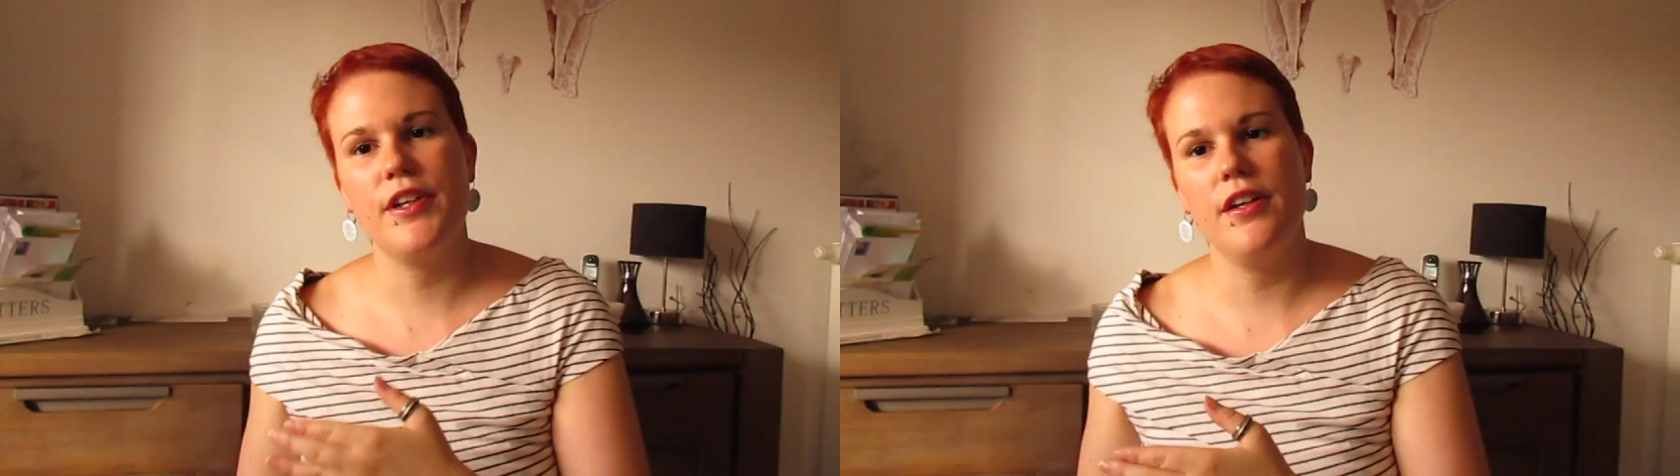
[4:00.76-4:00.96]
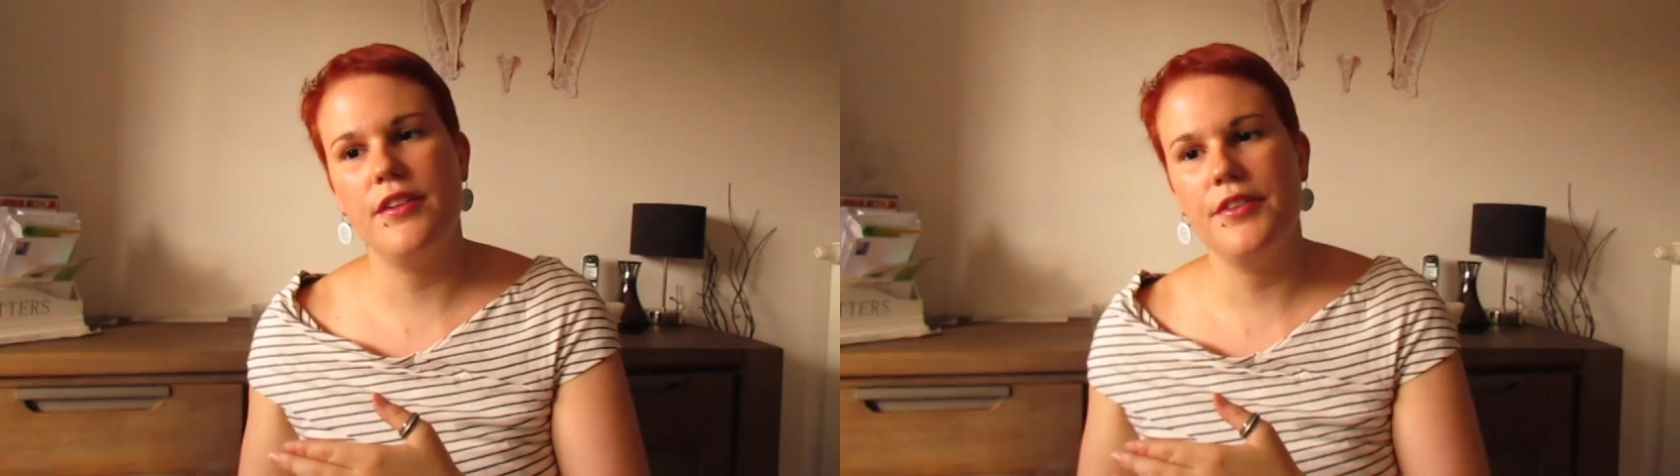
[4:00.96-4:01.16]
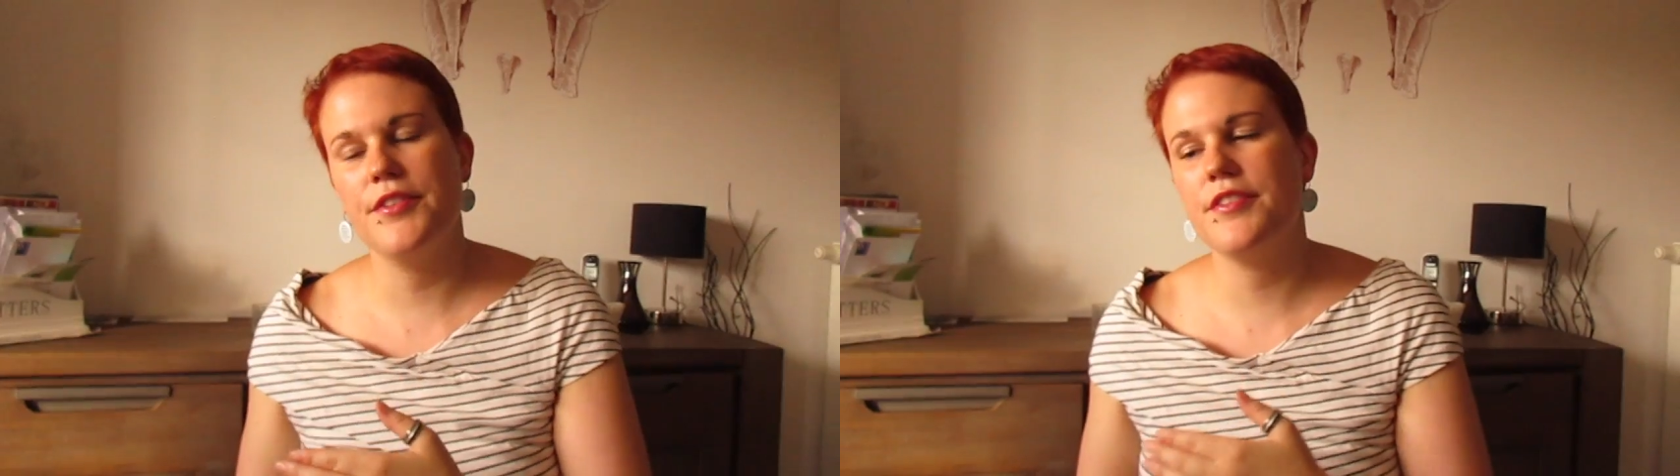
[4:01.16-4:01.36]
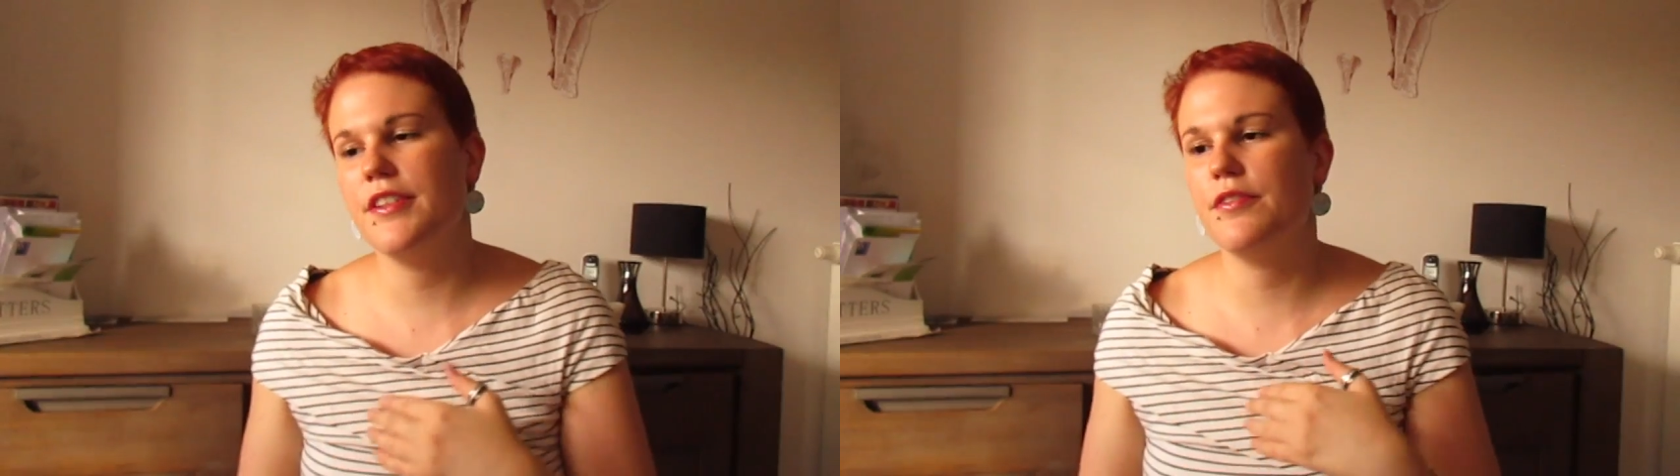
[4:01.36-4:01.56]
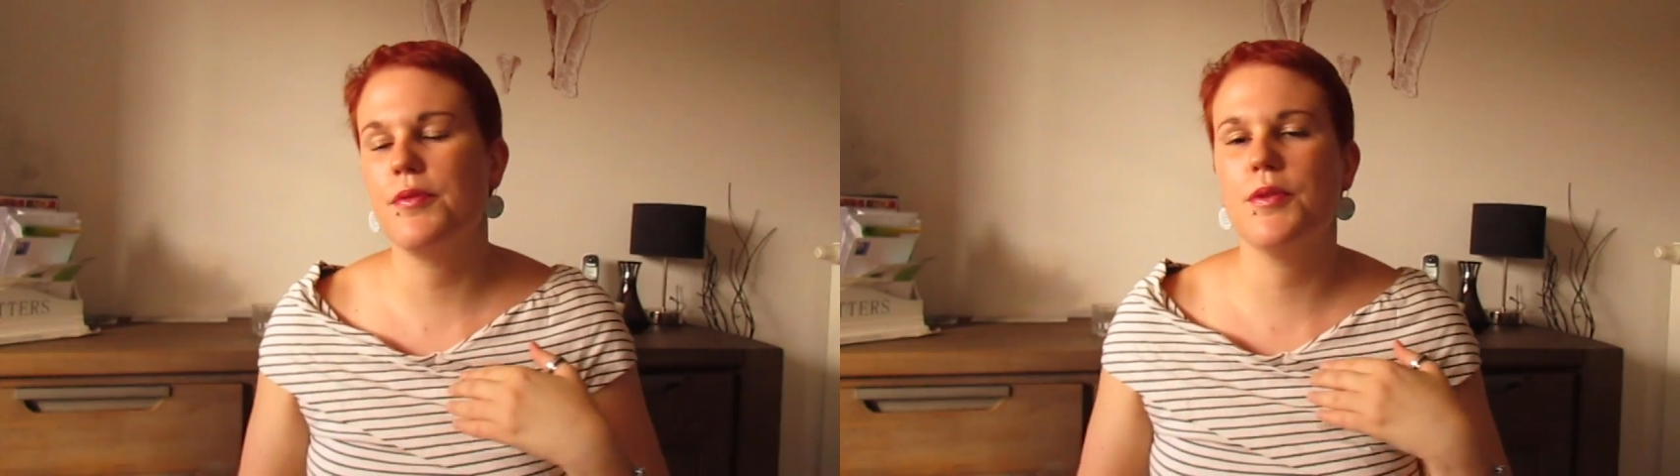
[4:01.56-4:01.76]
colors,
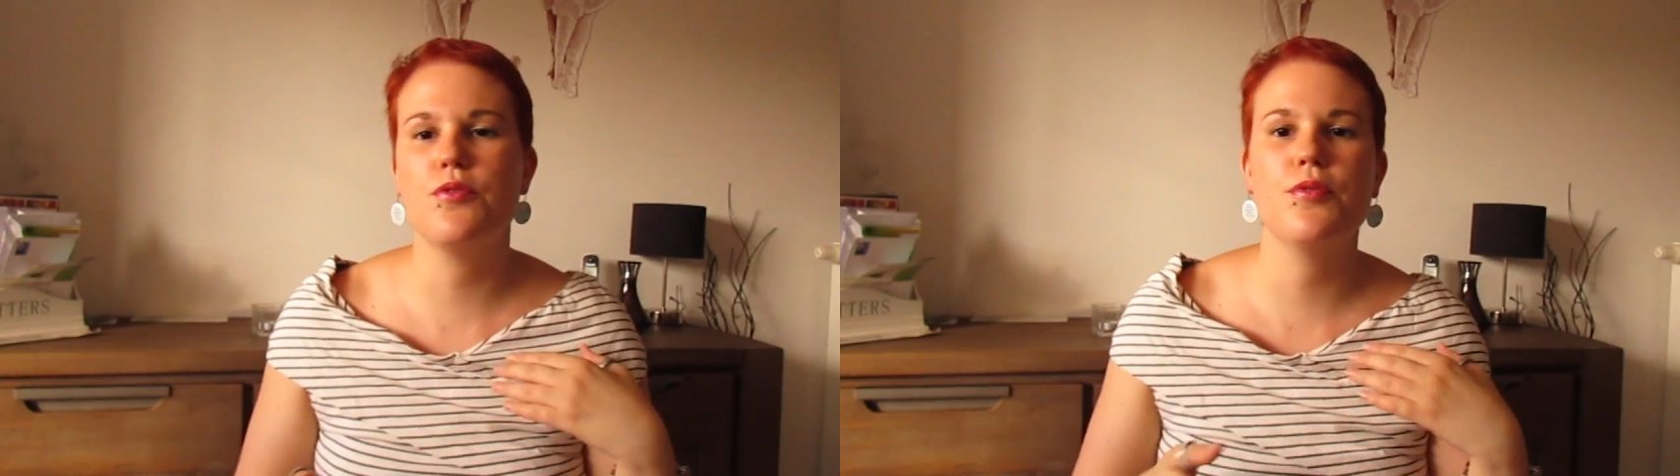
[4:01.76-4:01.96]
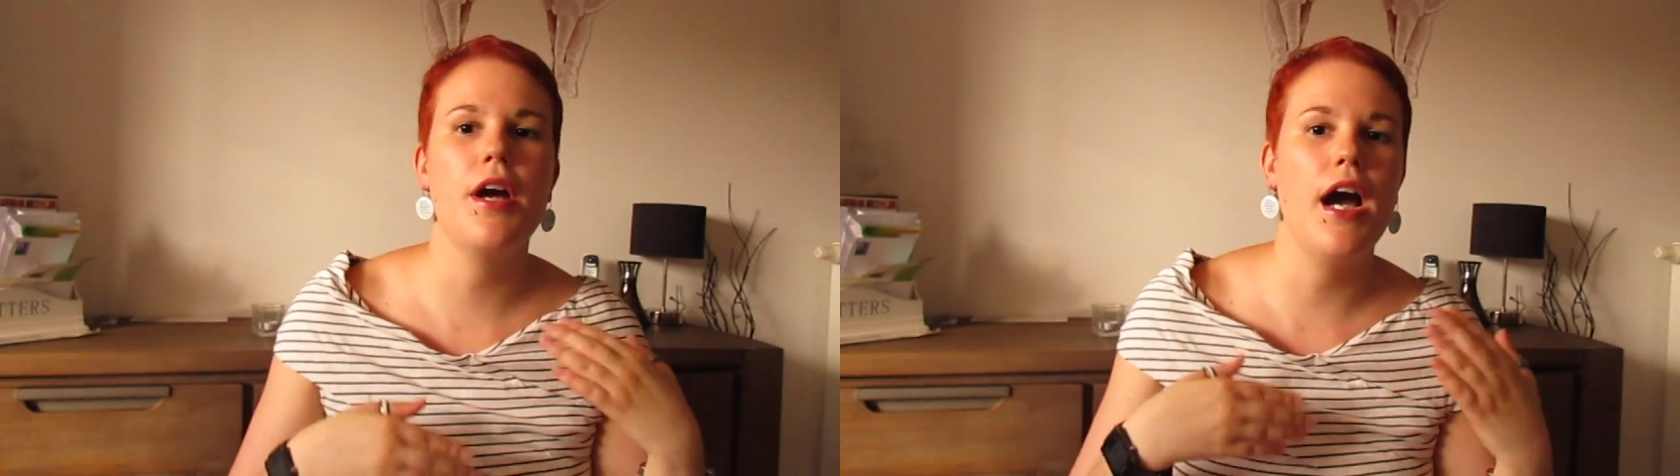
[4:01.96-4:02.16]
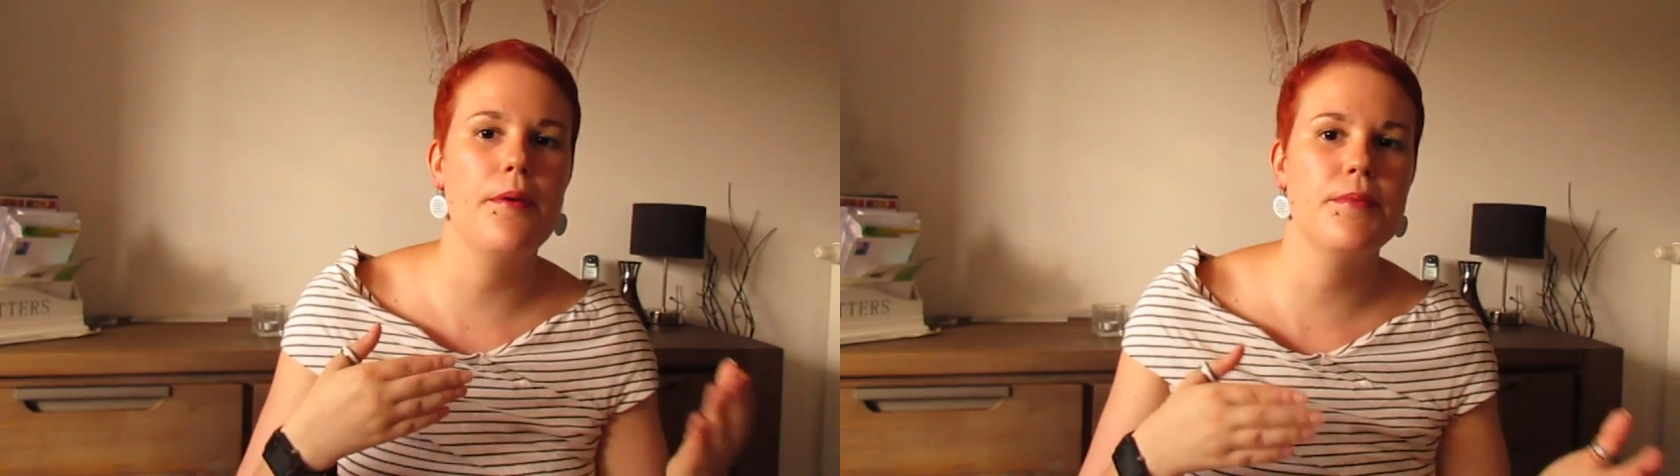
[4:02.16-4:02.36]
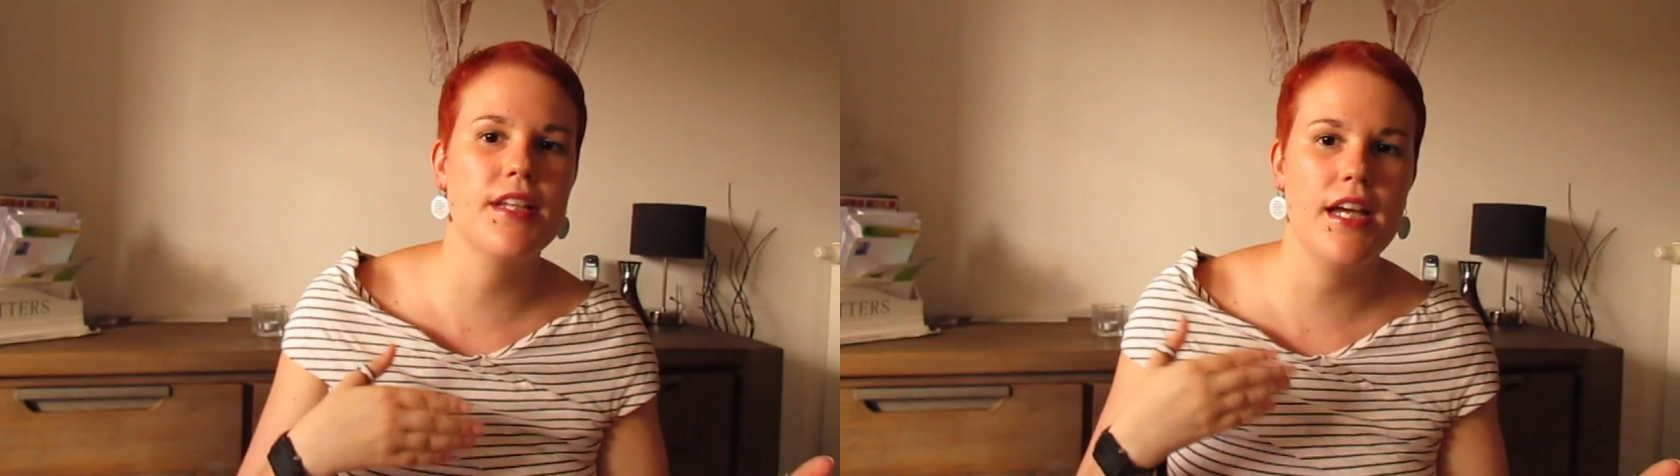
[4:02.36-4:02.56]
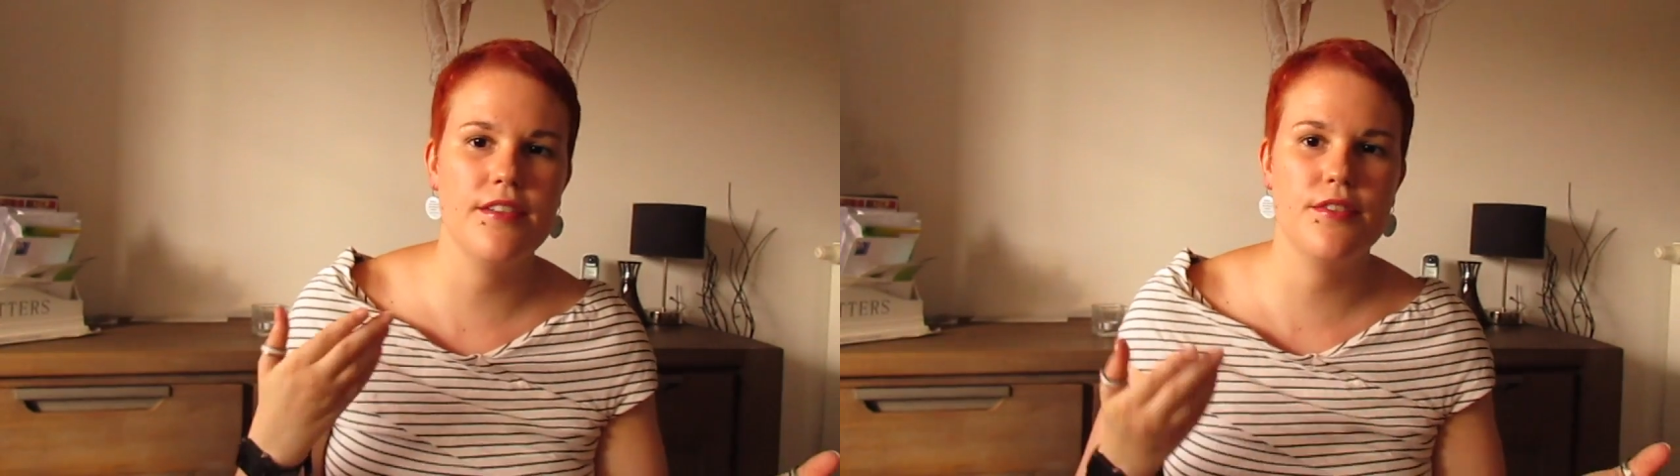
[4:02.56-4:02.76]
if you want to
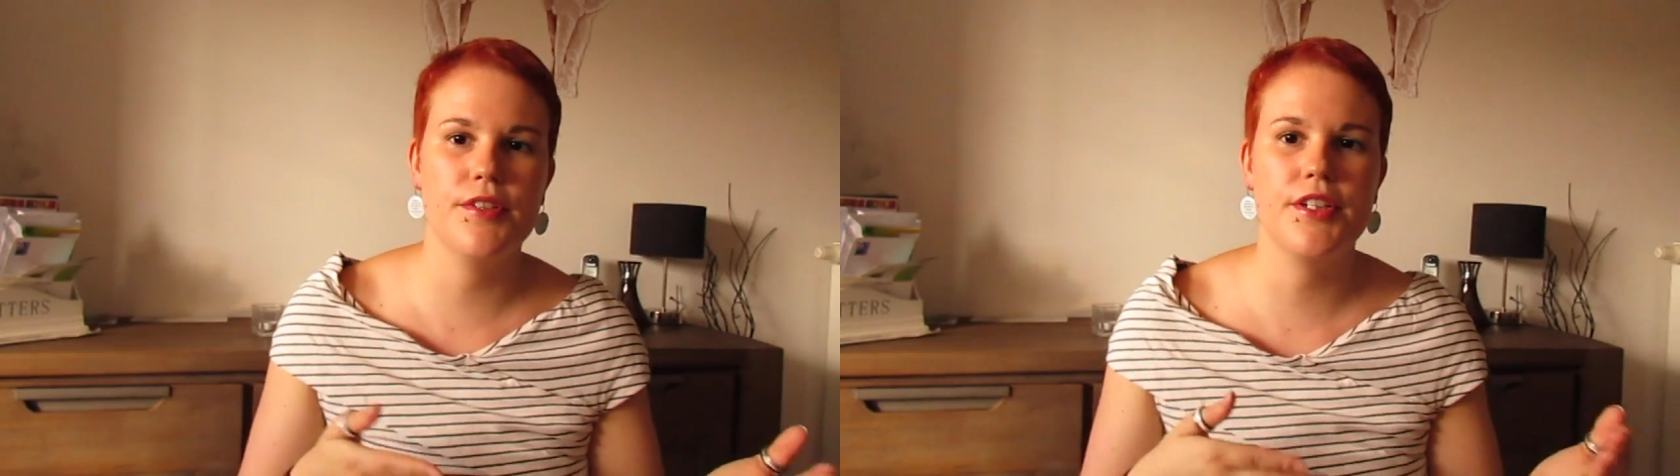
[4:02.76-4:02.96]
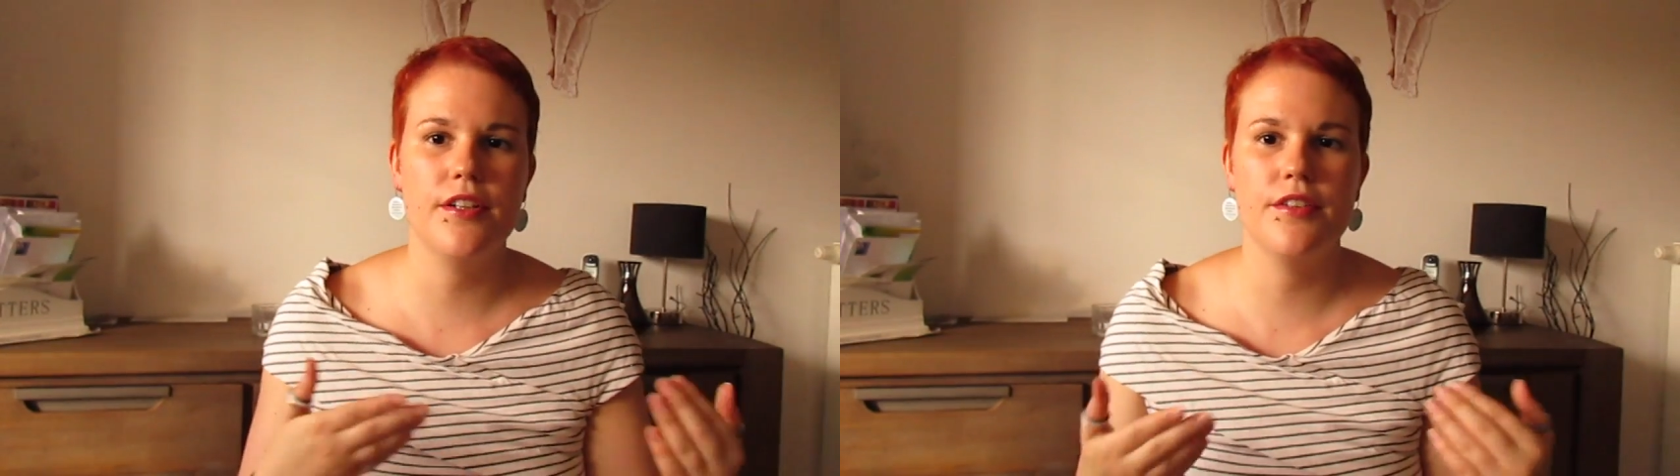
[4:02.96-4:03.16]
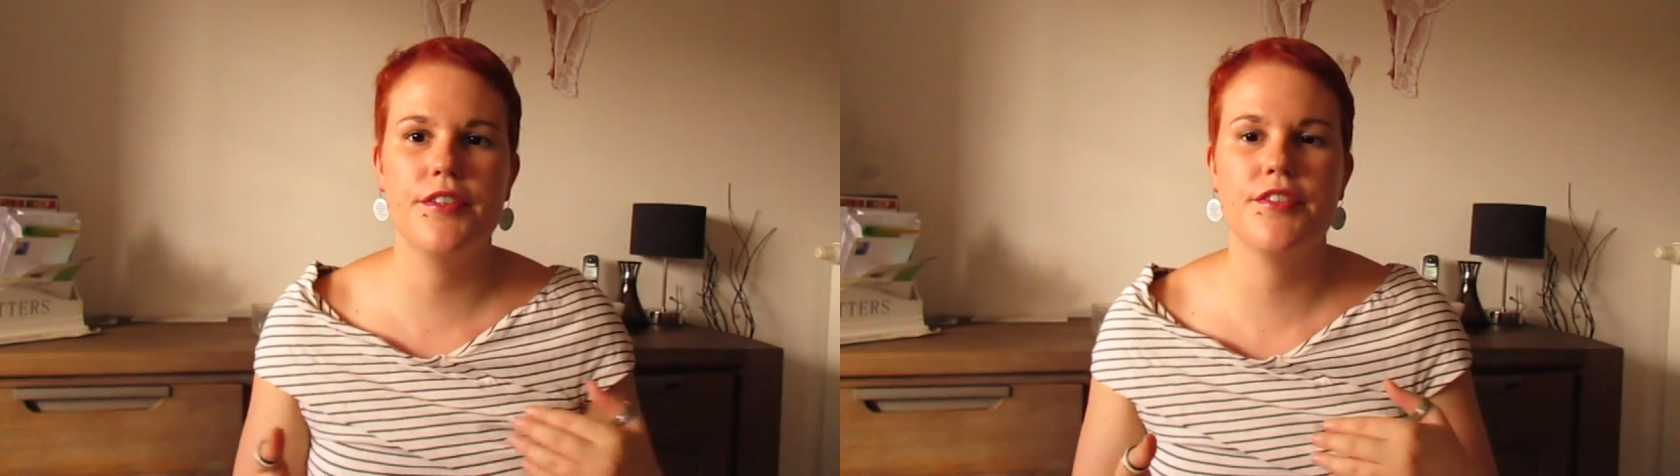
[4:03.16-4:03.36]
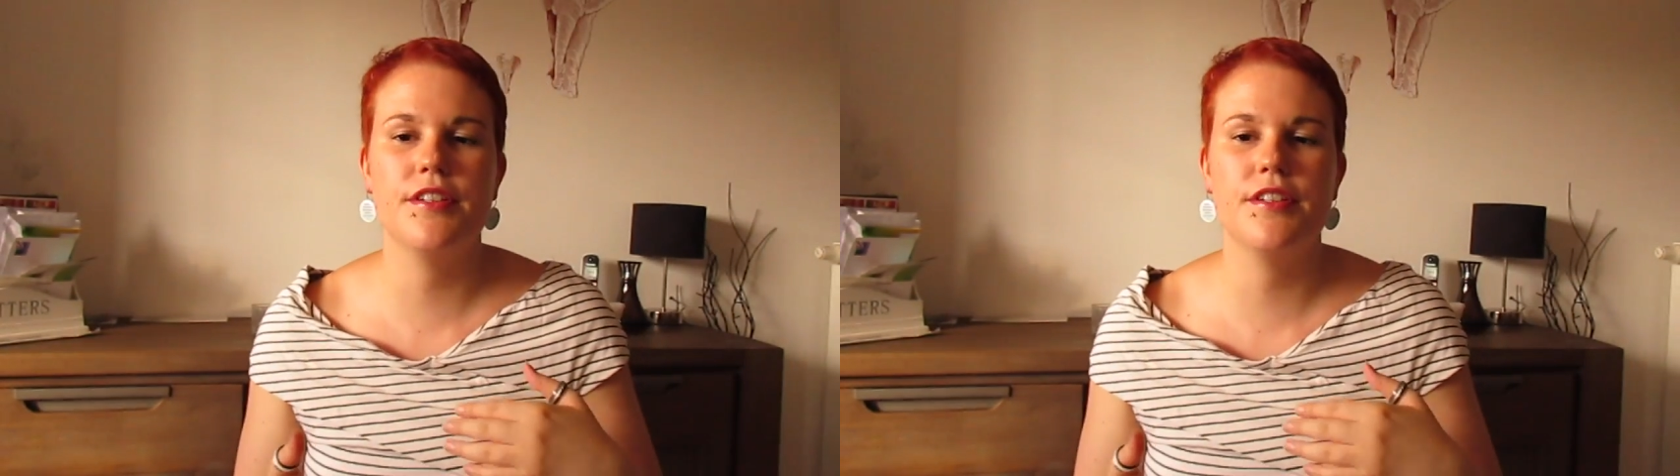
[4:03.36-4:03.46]
harmonize your colors,